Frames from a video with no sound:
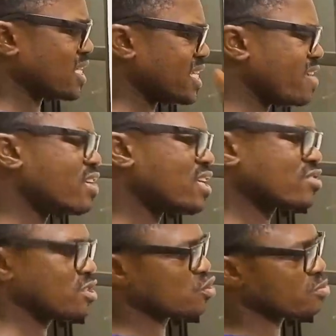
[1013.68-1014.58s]
inventory
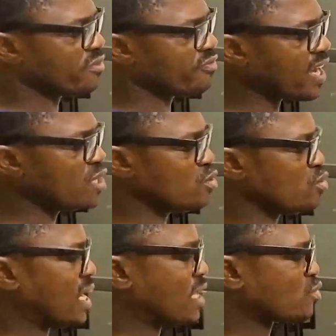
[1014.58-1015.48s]
is to be valued
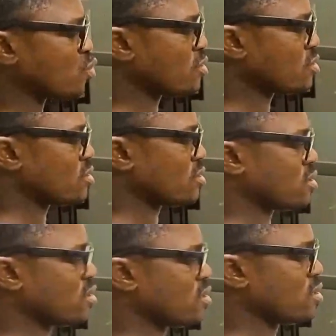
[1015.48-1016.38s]
at what,
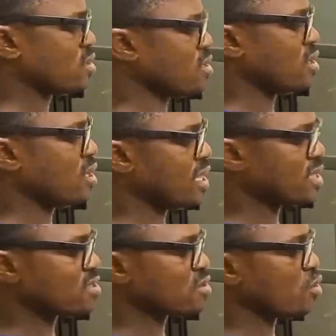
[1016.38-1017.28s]

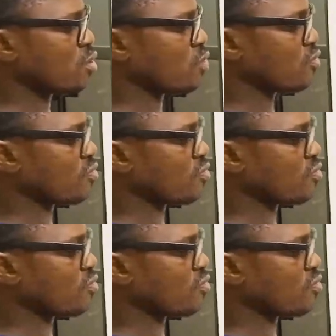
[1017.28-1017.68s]
less of